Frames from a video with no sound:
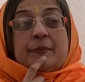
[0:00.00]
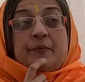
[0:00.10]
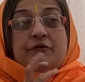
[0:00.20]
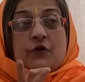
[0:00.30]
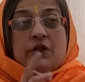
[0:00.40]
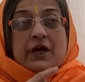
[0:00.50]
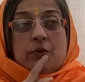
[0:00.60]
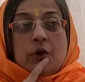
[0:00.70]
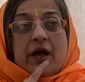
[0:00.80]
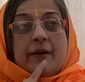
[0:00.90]
Before that,
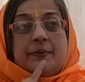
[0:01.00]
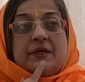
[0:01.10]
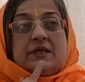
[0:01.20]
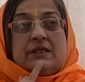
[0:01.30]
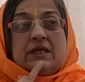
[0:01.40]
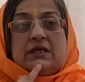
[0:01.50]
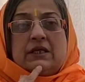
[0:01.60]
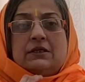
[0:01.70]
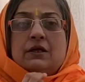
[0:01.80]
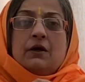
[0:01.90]
what happened is, he
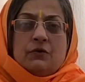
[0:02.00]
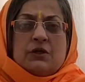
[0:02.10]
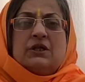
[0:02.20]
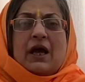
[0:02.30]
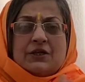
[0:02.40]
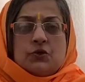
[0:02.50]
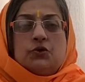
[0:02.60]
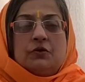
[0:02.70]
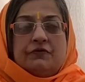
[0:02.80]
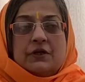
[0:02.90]
says, he was as
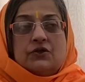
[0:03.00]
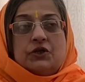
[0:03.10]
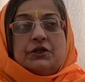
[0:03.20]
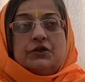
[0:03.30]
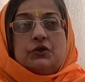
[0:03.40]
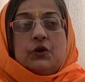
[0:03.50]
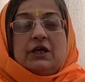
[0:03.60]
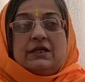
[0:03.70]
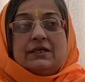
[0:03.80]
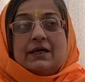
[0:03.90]
usual frustrated. So
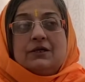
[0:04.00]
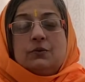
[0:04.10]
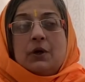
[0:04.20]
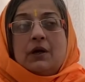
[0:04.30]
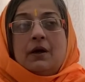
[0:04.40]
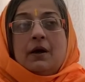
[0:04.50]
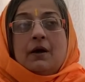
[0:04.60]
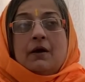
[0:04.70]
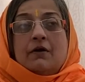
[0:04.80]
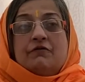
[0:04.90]
he sent one
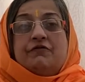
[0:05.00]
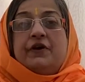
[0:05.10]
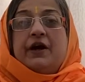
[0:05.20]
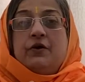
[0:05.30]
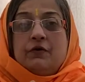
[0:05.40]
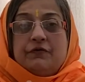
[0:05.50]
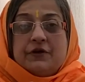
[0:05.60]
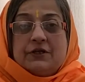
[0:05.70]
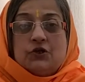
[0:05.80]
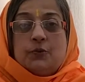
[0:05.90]
friend of
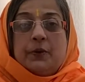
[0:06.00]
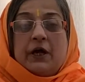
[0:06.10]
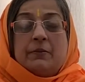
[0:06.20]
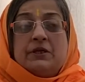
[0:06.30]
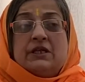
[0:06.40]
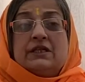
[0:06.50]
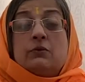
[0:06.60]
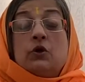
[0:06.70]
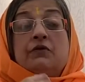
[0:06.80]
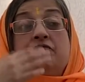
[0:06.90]
his to pick up. He says, I
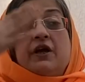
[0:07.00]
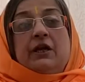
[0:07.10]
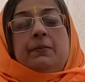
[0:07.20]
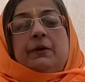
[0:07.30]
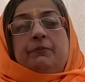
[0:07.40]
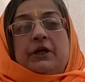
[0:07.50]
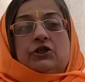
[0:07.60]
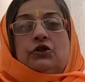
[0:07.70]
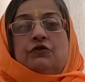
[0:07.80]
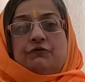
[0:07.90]
want a very big
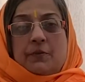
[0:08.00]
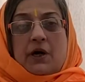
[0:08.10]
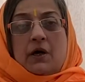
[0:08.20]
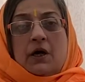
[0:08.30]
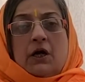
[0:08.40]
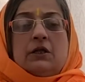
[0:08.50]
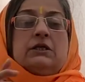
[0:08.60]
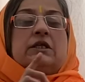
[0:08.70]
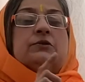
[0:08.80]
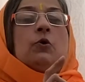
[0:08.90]
picture of Ma.
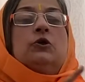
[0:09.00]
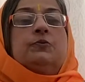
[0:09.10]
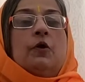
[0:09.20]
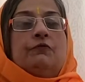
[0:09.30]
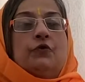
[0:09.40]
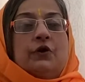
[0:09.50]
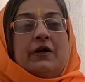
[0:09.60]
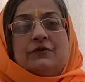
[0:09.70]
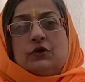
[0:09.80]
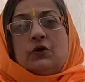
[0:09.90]
These are small
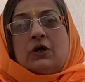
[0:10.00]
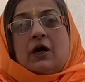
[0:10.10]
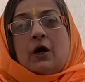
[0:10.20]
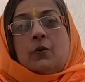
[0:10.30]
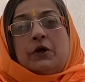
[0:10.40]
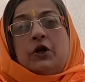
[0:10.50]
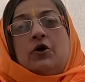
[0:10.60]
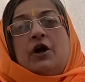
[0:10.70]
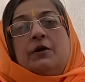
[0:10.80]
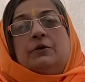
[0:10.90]
photographs. You know, when you're
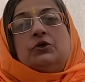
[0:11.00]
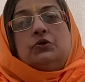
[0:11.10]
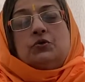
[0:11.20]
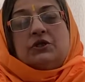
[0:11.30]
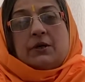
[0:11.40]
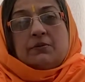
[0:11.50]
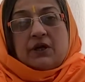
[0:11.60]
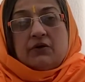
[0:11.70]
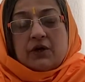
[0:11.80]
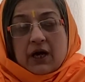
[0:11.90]
not able to do
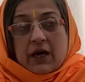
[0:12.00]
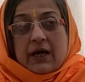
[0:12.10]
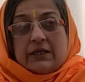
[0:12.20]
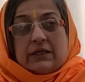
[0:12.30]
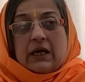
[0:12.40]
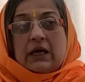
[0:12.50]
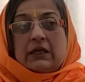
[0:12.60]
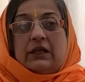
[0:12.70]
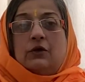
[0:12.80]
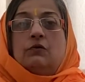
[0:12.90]
something right,
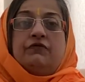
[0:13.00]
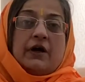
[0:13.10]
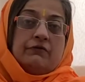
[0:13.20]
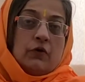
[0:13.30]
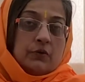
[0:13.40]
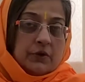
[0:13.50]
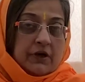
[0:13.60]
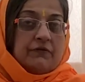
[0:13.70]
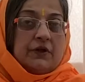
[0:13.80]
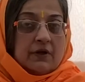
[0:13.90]
then you'll find fault with
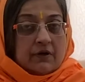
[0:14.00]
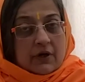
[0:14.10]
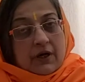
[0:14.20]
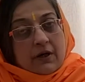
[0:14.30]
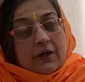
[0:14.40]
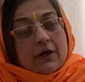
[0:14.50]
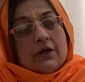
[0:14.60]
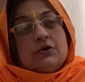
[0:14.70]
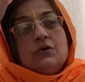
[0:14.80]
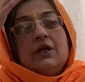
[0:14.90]
everything, right?
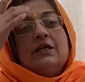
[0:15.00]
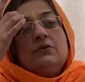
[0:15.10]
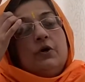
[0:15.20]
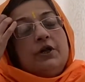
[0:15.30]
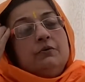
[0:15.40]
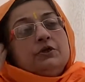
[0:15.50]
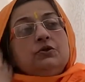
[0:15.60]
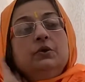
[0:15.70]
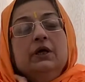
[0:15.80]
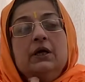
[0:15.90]
So that's what he was
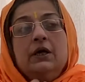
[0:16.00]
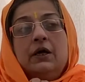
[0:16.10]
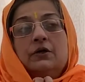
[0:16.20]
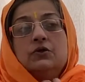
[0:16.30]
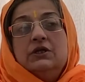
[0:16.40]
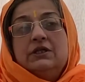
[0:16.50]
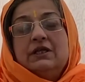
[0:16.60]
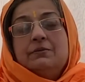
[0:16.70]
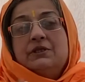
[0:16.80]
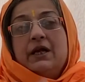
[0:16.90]
doing. So he says,
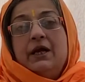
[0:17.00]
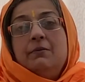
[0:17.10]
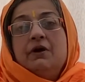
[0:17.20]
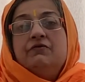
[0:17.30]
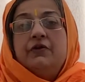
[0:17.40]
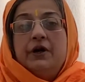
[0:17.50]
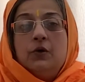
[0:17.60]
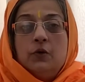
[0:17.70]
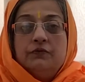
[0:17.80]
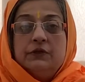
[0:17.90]
I'm sending my friend
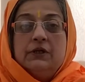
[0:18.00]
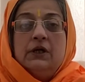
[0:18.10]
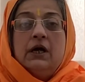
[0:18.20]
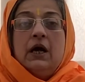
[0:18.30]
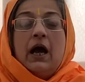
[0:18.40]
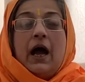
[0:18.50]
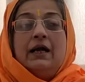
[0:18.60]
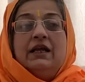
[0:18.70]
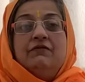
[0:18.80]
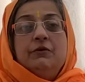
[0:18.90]
over
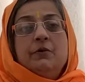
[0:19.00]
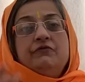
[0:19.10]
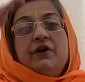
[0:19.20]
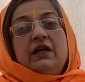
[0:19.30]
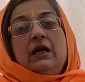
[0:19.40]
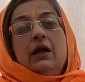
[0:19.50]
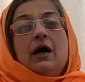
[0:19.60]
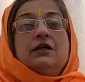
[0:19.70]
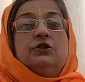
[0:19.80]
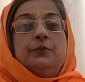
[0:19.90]
and give him a very
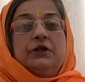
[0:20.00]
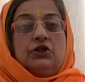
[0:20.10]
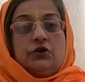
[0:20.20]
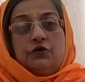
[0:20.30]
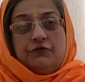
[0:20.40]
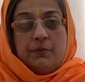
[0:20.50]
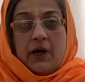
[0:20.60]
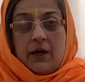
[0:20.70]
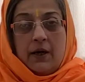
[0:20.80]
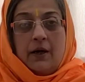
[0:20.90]
large picture of Ma,
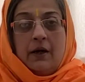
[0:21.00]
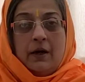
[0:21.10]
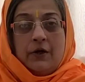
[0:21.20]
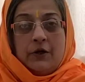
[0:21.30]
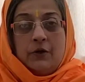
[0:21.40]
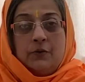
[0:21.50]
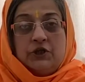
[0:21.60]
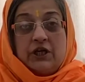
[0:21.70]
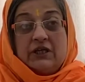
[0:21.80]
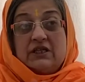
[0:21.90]
you know, which
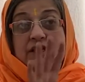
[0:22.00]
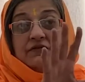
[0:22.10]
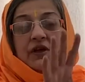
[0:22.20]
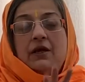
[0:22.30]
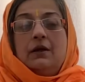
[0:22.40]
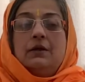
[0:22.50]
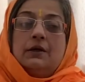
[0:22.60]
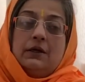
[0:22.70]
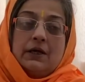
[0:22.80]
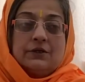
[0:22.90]
I can see very
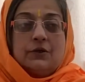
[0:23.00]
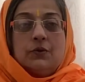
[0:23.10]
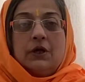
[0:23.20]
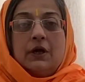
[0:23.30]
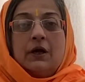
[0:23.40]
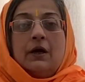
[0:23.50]
clearly. I said, okay.